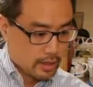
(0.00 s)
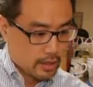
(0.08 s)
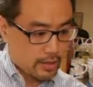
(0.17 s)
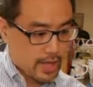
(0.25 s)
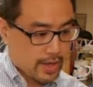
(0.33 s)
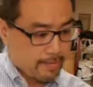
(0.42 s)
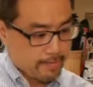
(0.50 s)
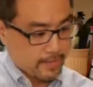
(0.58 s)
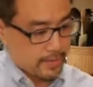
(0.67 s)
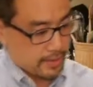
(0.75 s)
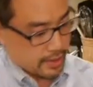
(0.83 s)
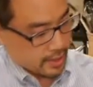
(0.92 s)
Okay,
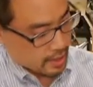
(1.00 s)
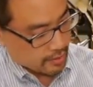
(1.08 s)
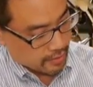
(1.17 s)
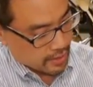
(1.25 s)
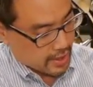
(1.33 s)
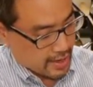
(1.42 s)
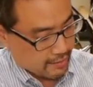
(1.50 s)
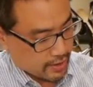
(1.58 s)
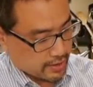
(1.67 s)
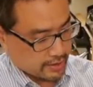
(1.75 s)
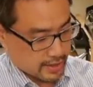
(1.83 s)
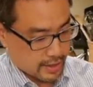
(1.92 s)
there you go, there you have
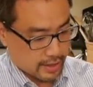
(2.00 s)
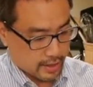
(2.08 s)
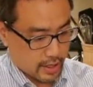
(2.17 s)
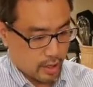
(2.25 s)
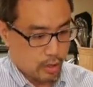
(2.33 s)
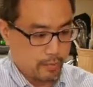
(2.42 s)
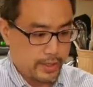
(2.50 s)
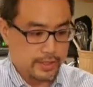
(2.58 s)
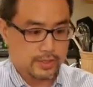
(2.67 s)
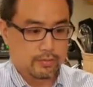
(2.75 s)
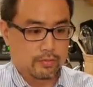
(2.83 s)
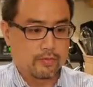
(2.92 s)
it. I hope
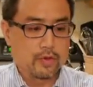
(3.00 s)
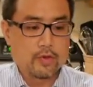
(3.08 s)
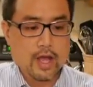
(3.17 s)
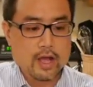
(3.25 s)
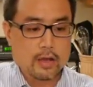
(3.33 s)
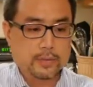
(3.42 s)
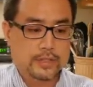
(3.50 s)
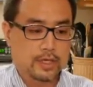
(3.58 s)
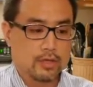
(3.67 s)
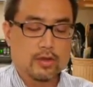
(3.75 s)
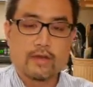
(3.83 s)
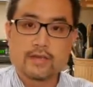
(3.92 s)
this review helps
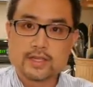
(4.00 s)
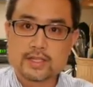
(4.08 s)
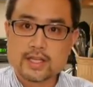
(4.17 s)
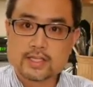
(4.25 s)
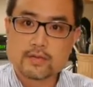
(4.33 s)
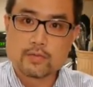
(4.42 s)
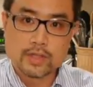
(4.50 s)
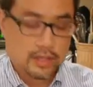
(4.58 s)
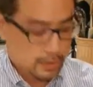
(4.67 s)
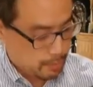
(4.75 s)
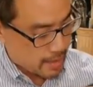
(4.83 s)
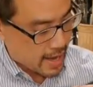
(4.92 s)
and you have a sense of what
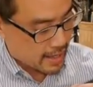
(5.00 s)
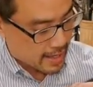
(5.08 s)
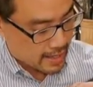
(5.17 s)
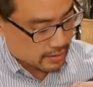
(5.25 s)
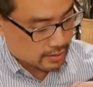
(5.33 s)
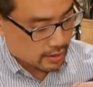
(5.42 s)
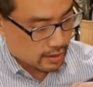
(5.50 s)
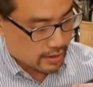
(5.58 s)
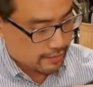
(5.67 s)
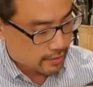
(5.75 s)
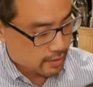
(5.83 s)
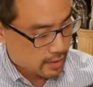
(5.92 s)
this bag has to
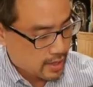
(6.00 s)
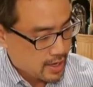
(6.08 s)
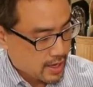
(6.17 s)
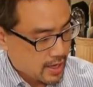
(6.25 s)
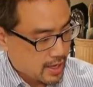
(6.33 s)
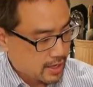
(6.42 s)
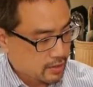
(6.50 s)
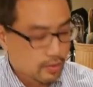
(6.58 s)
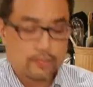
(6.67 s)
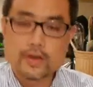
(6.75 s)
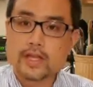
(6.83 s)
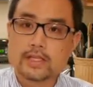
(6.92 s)
offer. And
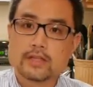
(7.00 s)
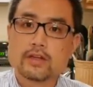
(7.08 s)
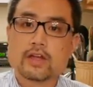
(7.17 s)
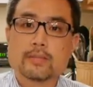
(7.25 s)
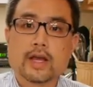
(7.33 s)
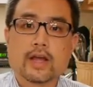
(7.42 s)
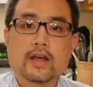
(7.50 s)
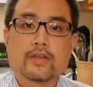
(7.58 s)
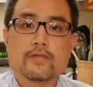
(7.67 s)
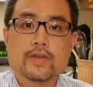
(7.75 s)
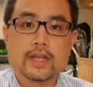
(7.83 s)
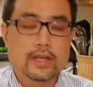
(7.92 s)
don't forget to look at my
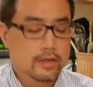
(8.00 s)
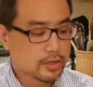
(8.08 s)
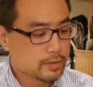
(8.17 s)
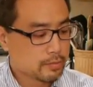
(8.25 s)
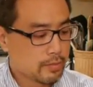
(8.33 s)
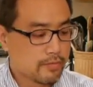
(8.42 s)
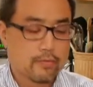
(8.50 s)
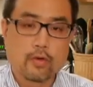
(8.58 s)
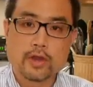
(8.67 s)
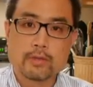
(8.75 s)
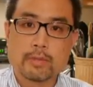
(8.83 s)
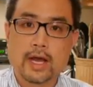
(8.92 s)
other videos
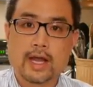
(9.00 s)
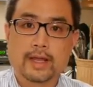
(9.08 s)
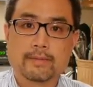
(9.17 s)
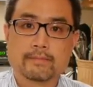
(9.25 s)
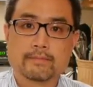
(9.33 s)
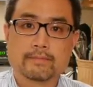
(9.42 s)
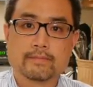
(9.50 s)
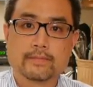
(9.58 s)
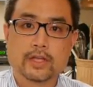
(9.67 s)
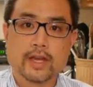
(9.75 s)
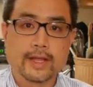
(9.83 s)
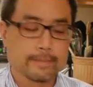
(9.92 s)
before you buy.
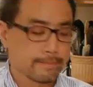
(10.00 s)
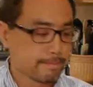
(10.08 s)
Good night.